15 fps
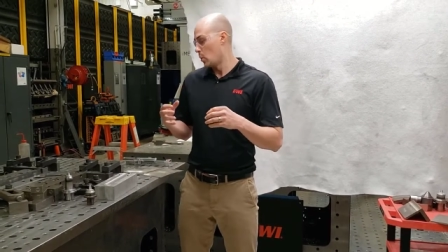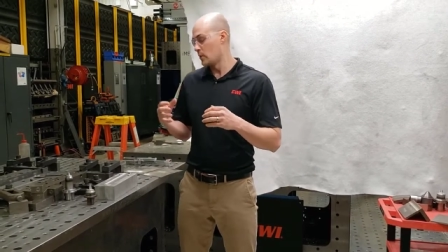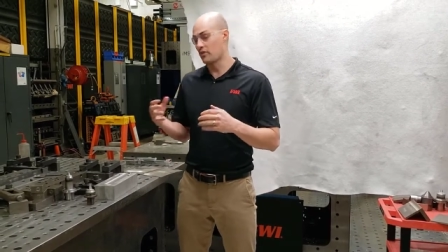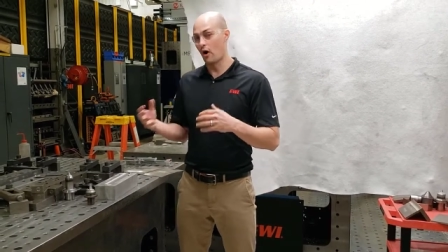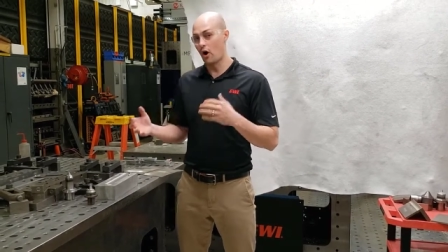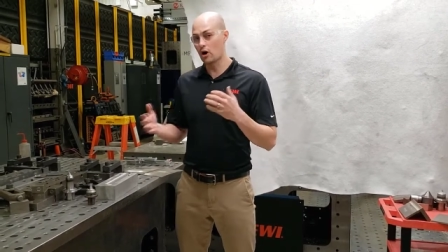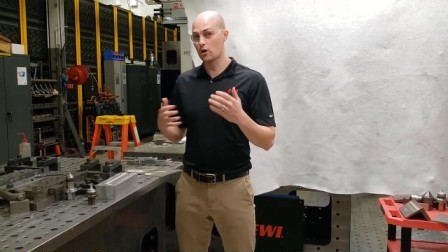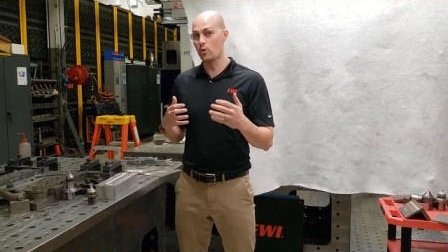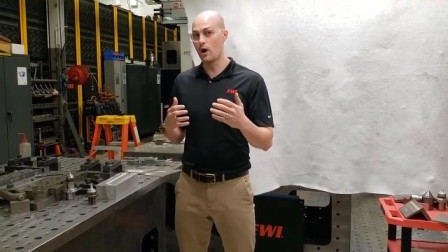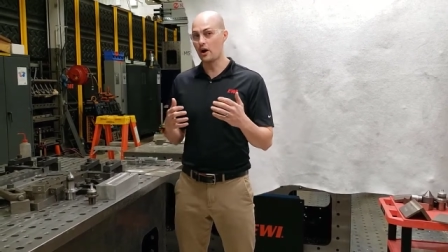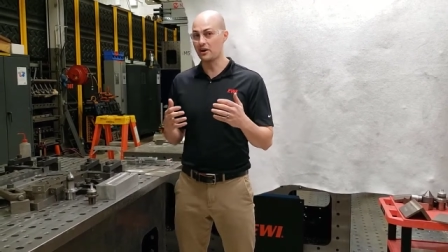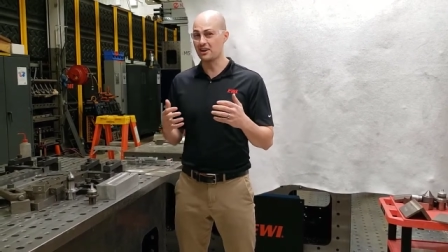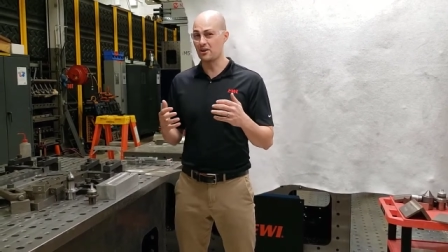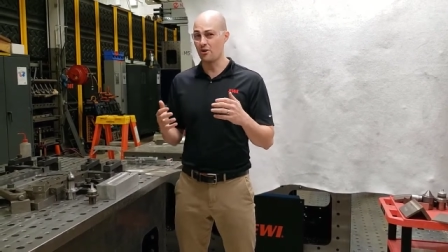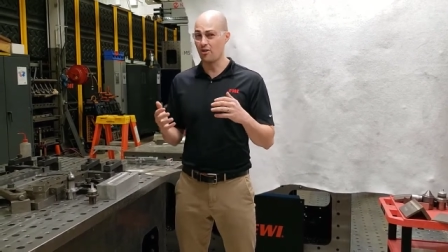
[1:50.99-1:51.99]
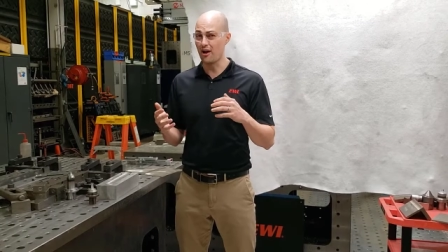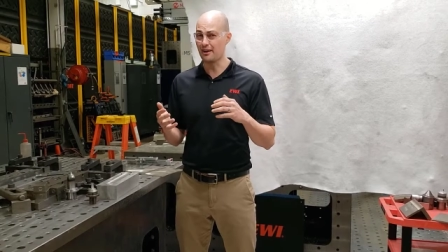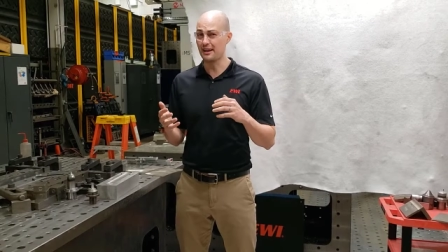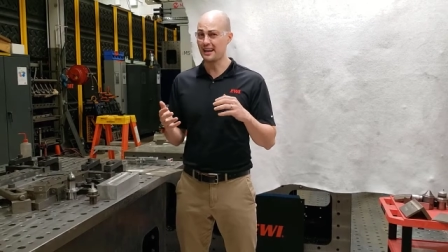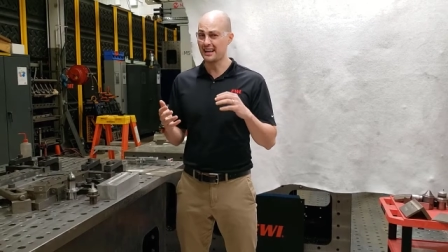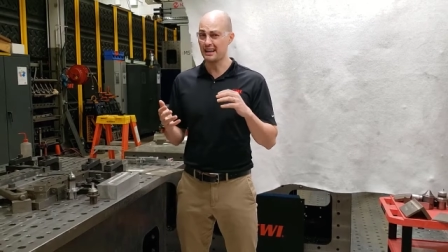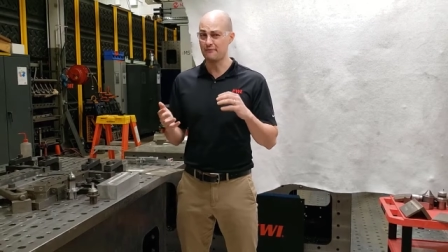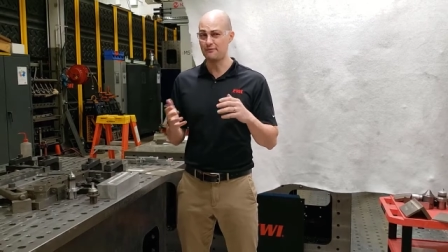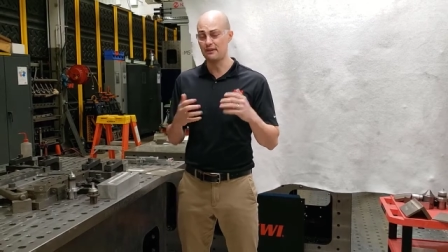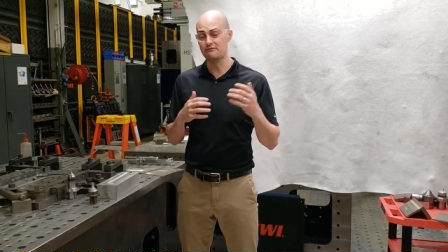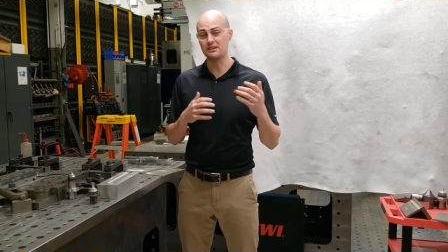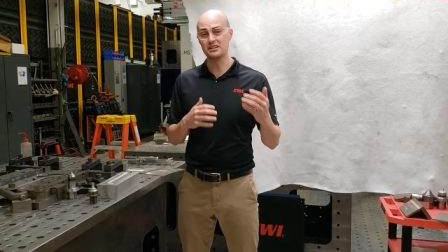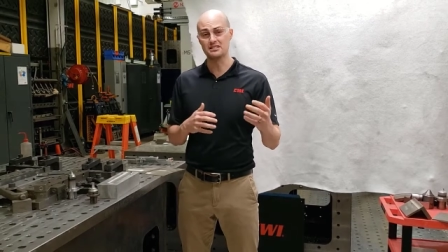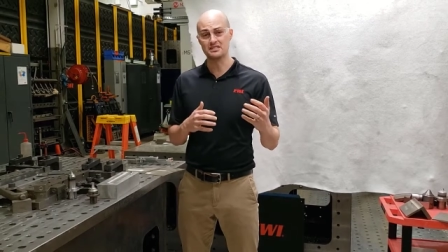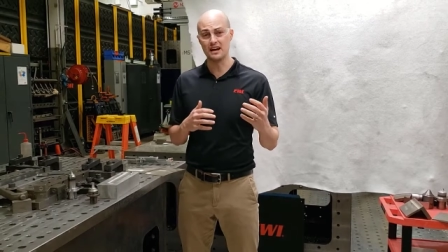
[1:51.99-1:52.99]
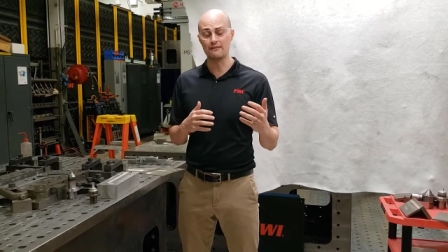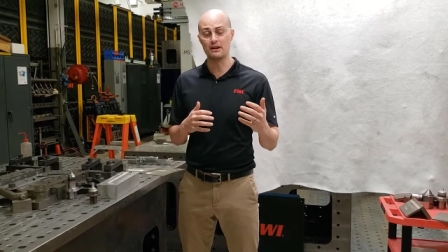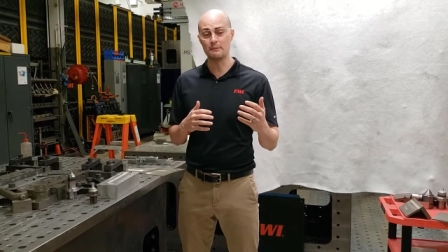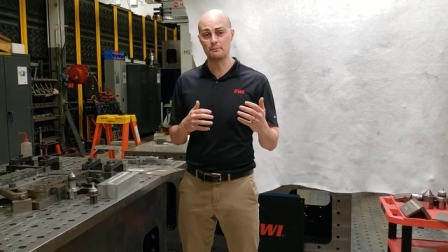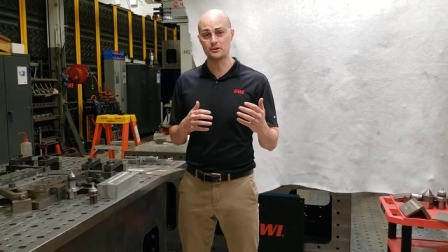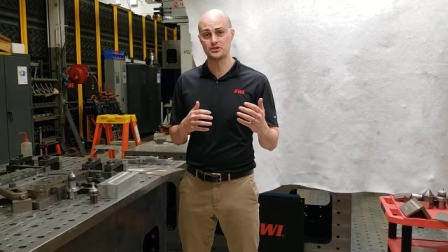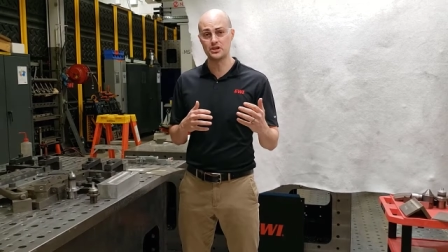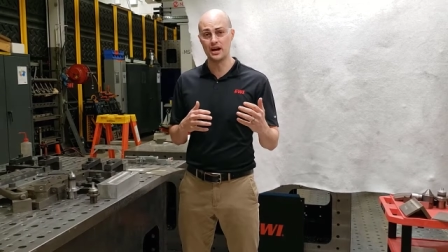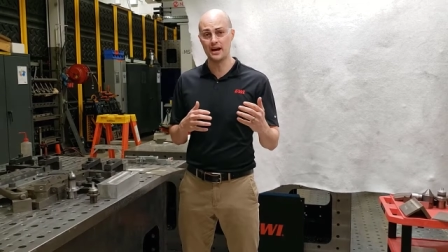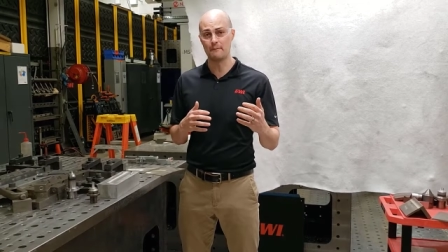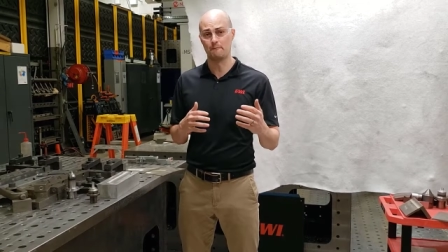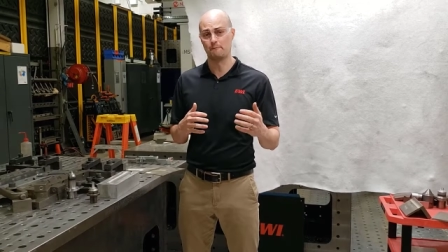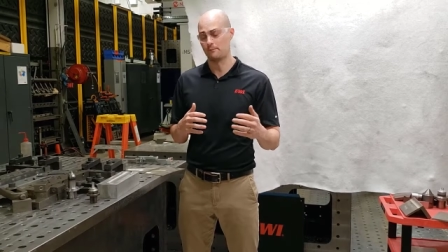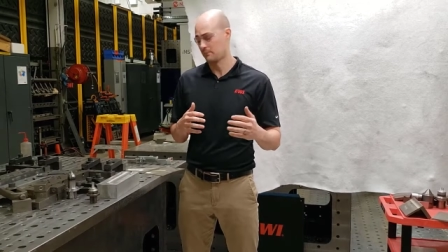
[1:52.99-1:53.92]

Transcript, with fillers: With arc welding, you're lucky to get 50 to 70%.